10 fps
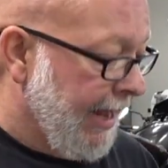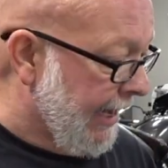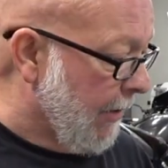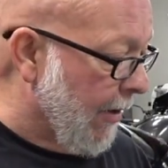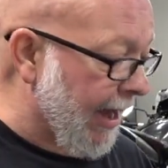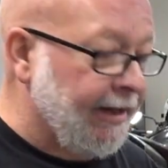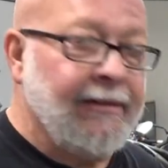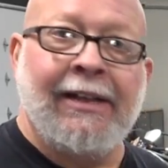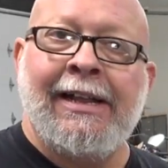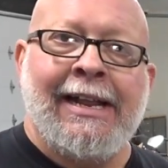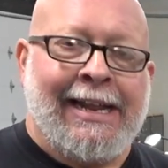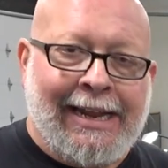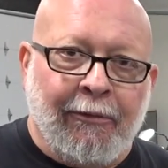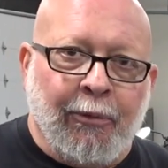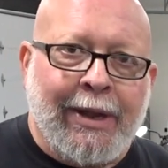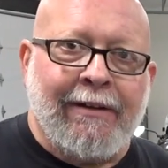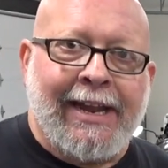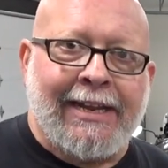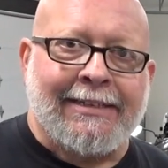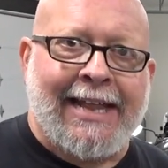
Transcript: Anyway, it really is